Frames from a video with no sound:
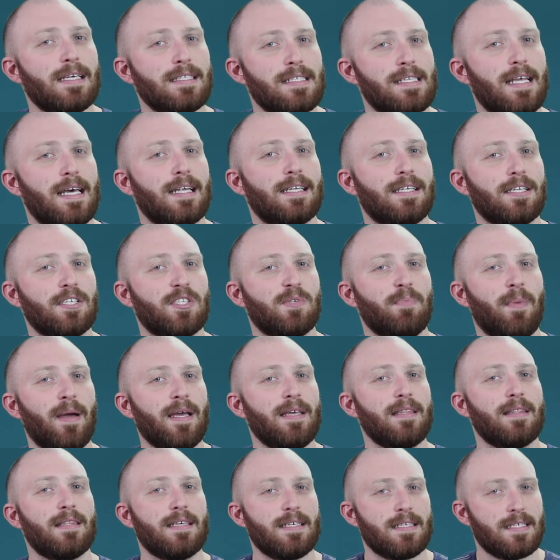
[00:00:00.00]
is that
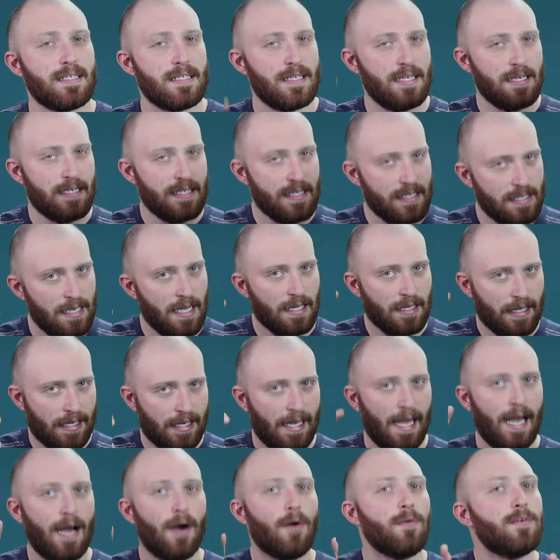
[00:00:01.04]
despite this
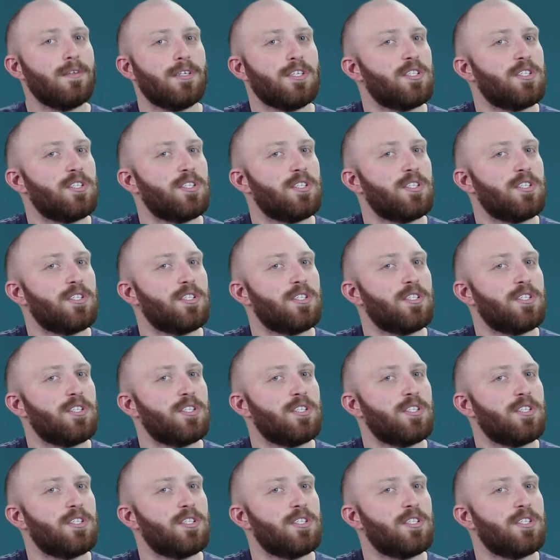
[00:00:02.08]
selling out,